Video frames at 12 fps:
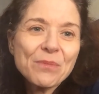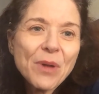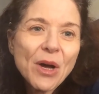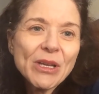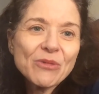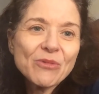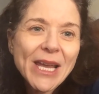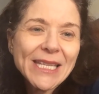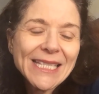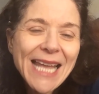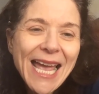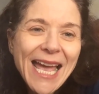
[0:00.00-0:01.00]
Boeing
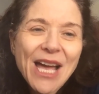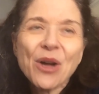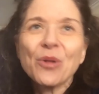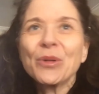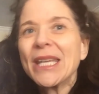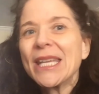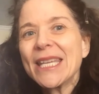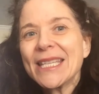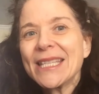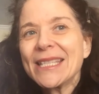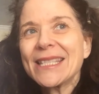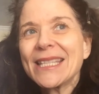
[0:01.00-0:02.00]
right now
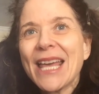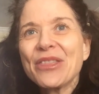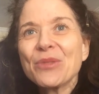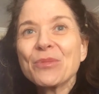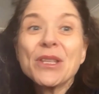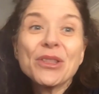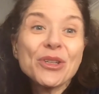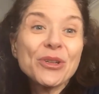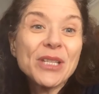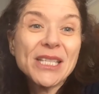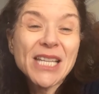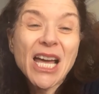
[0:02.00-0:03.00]
is at
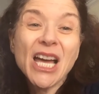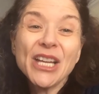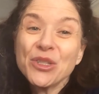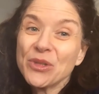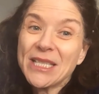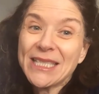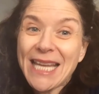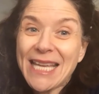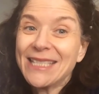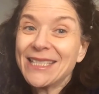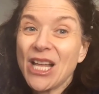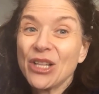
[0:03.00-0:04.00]
330. It's
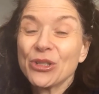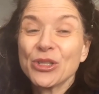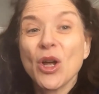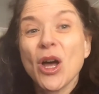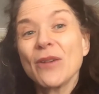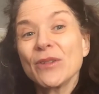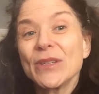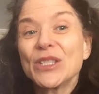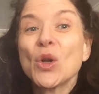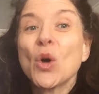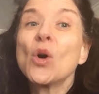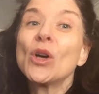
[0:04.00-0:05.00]
$110 off of
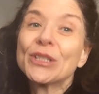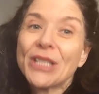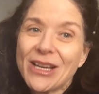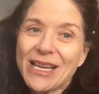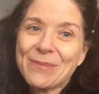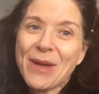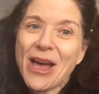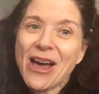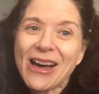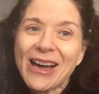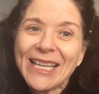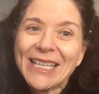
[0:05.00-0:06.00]
its all-time high.